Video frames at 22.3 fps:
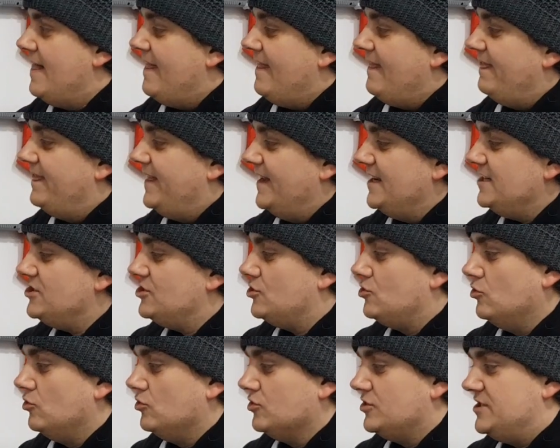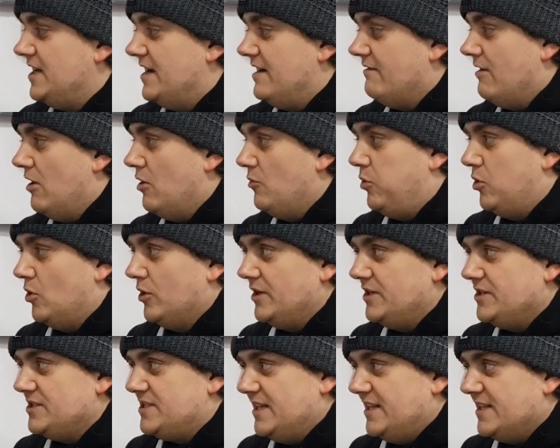This scored 0
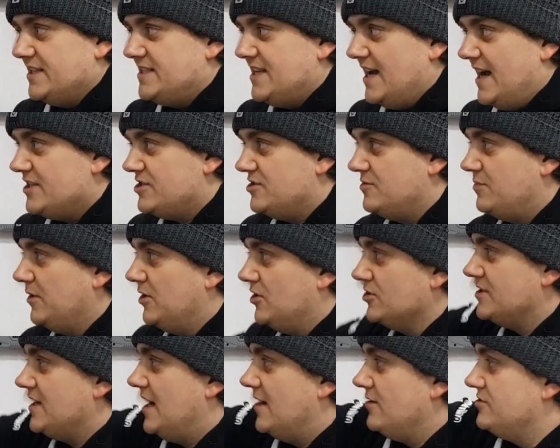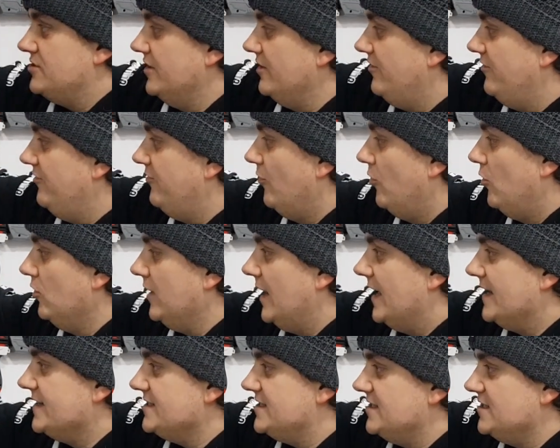points in the test because out of the 4
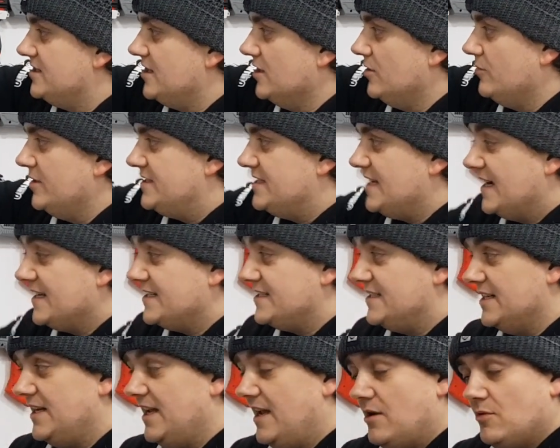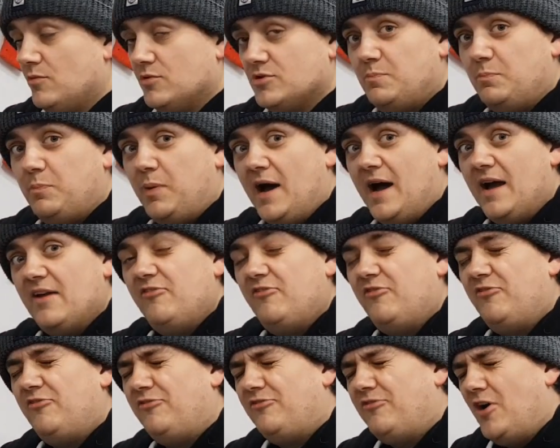lances that we tested, it was by
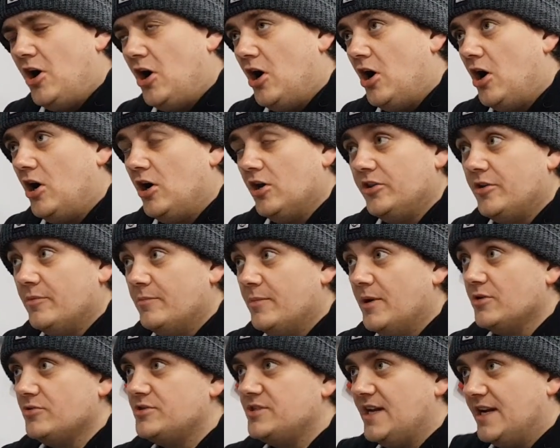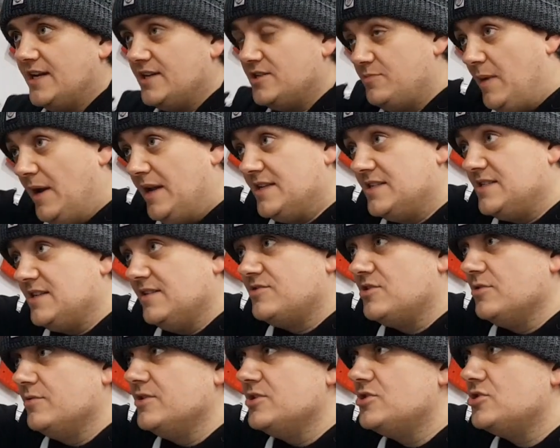far the most expensive.
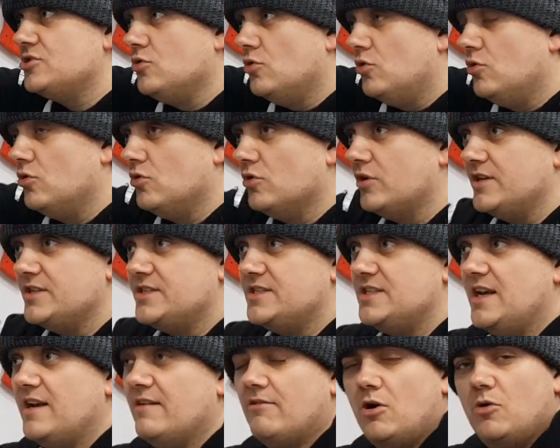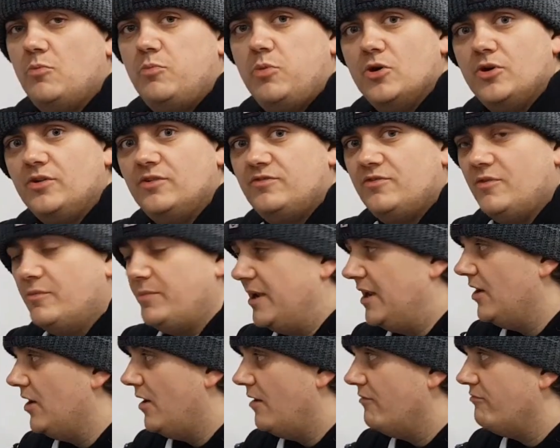So it scored 0 points for
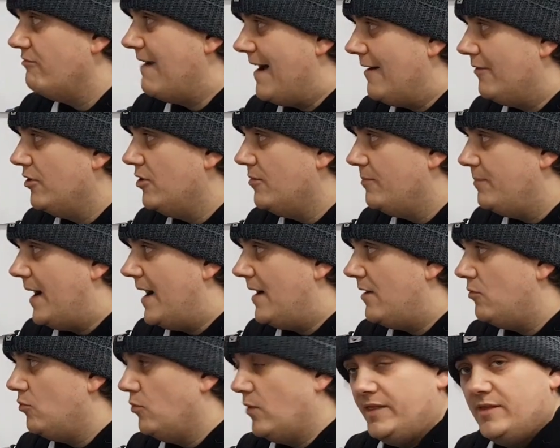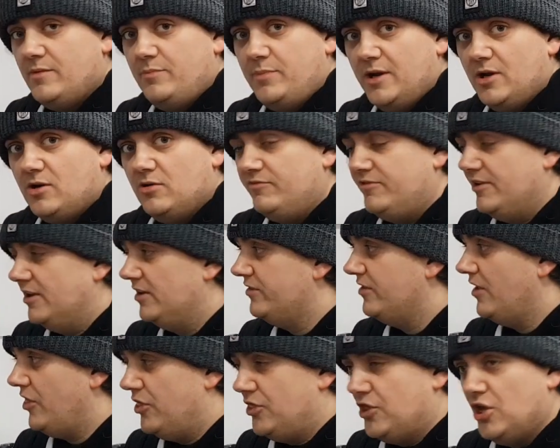being around about, with the pickup
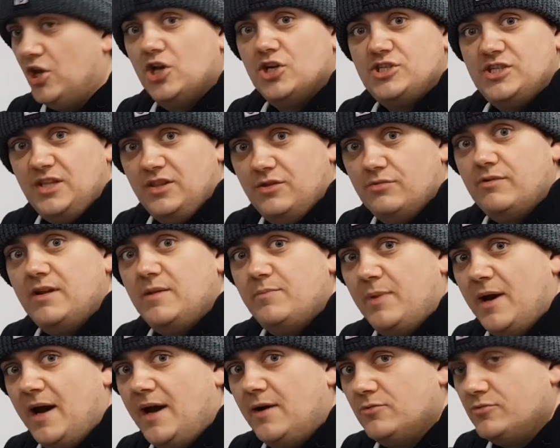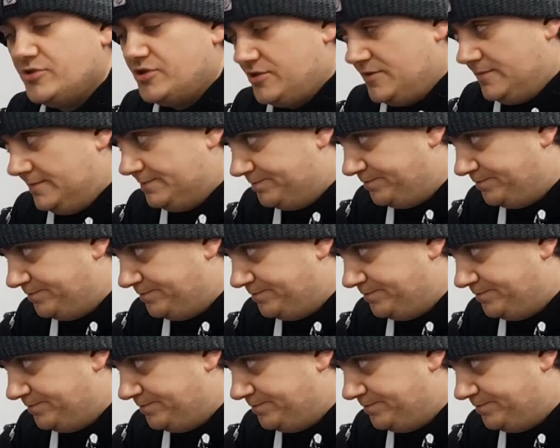filter, £33.